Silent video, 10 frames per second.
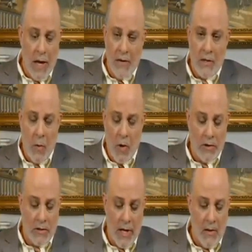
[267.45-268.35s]
And this
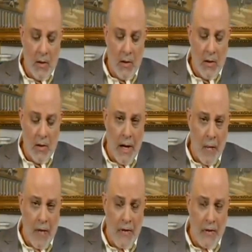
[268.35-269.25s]
won't take long.
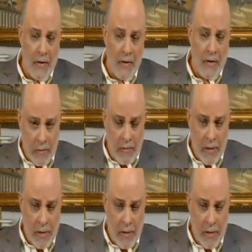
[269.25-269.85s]
I want to just